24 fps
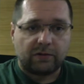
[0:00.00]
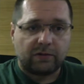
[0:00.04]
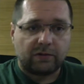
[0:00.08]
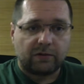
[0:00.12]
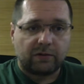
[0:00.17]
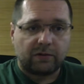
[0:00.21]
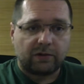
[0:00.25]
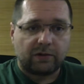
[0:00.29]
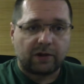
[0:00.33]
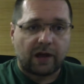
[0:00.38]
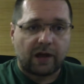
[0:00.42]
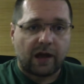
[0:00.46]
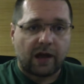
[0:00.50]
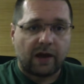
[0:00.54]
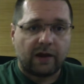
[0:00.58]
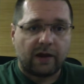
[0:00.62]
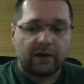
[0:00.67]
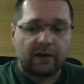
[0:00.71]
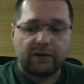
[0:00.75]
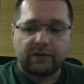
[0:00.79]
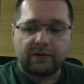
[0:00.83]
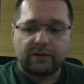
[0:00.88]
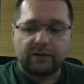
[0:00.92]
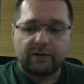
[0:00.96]

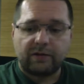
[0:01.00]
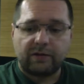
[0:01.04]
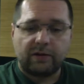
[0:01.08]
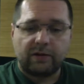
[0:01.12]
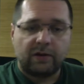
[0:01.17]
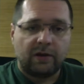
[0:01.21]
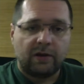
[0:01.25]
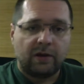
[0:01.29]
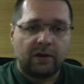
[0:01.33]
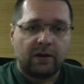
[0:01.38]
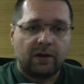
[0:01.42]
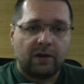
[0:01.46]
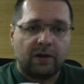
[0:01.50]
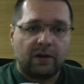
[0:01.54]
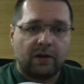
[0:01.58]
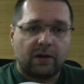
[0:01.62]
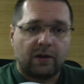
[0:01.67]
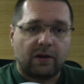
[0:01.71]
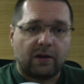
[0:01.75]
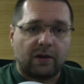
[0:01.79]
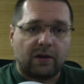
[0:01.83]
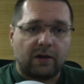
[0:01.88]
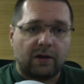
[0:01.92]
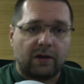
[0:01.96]
client.
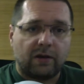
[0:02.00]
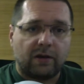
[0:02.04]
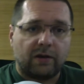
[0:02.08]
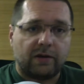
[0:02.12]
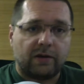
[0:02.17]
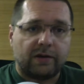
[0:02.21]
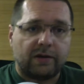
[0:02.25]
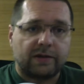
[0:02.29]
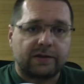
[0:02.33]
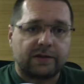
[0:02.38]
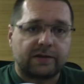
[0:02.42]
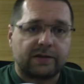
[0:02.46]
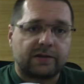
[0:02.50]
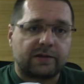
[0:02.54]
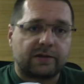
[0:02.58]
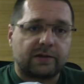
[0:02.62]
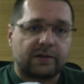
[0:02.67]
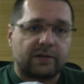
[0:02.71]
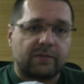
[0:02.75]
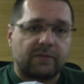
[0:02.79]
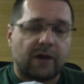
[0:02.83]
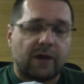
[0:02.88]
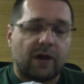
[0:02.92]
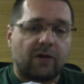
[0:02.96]
It is
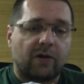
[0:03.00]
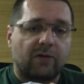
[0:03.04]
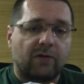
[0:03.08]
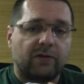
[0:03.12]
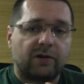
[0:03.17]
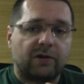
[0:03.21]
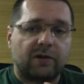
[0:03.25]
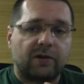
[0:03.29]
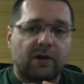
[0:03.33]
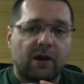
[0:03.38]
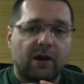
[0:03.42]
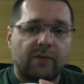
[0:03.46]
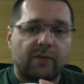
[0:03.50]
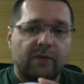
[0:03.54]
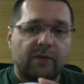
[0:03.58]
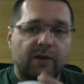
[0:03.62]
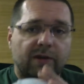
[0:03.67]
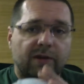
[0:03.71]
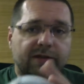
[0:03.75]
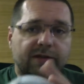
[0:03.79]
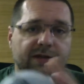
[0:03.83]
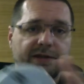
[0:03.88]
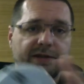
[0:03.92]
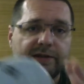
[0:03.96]
MikroTik
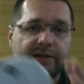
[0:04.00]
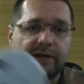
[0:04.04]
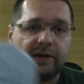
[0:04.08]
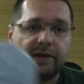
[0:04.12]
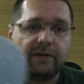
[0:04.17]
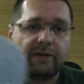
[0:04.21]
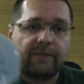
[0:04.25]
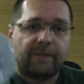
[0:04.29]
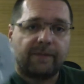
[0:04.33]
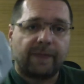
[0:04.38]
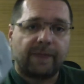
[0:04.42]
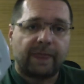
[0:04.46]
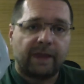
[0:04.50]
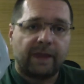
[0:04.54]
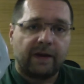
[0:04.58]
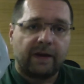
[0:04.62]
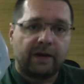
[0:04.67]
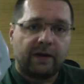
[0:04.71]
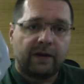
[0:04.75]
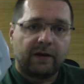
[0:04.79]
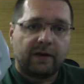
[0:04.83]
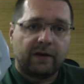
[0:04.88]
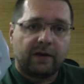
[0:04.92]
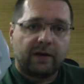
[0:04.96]
RBS60.
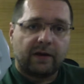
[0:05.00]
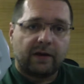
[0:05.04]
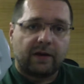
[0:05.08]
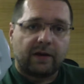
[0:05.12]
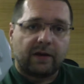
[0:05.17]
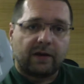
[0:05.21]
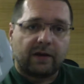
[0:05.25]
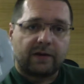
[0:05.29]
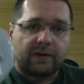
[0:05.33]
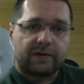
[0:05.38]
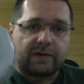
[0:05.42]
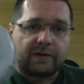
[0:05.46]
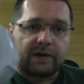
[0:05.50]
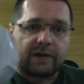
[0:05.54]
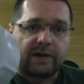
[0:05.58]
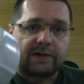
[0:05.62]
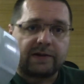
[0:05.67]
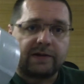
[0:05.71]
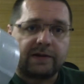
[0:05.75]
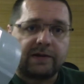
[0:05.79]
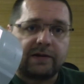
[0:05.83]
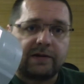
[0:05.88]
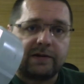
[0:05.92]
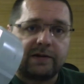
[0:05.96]
As you can
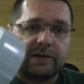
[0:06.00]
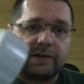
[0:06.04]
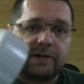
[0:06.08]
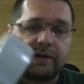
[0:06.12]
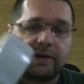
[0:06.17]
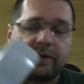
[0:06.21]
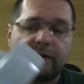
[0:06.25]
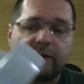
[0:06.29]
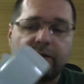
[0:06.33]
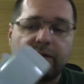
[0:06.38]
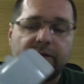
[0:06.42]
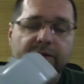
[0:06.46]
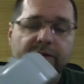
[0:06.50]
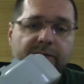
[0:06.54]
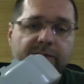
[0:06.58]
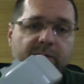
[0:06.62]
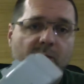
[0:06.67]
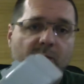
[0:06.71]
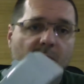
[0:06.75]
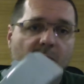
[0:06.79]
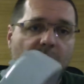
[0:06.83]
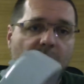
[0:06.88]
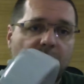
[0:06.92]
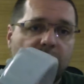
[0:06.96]
see, it is like
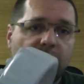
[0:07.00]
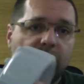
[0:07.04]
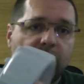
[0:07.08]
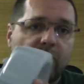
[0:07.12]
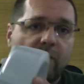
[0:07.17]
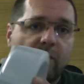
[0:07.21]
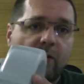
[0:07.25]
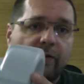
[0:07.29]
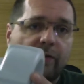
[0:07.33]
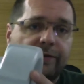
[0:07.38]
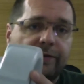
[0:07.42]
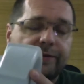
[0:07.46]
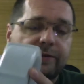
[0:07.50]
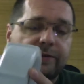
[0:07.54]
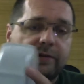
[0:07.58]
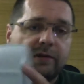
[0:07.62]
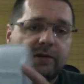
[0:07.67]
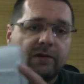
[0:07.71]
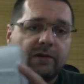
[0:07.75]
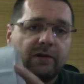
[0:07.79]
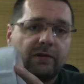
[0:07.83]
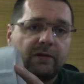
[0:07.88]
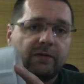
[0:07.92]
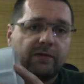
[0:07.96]
small box
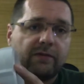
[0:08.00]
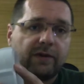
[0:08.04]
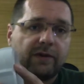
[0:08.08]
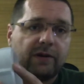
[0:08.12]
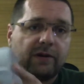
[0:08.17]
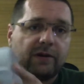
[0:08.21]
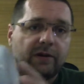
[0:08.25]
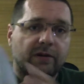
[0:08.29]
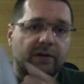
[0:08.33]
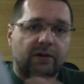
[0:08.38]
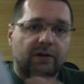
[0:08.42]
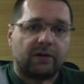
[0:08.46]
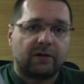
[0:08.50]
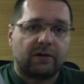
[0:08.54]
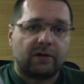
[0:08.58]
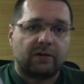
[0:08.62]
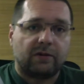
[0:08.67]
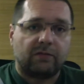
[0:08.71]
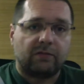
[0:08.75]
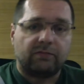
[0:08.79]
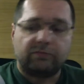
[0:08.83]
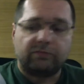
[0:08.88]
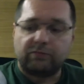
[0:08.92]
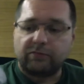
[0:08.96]
with
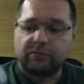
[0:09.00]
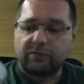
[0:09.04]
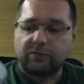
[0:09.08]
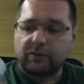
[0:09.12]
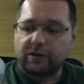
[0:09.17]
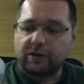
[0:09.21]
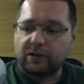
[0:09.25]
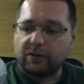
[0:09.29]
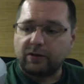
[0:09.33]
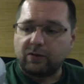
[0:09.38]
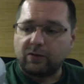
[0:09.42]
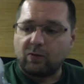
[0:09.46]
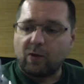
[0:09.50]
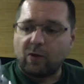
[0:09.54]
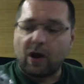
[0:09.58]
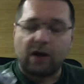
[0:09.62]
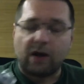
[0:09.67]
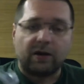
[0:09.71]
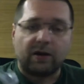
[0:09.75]
one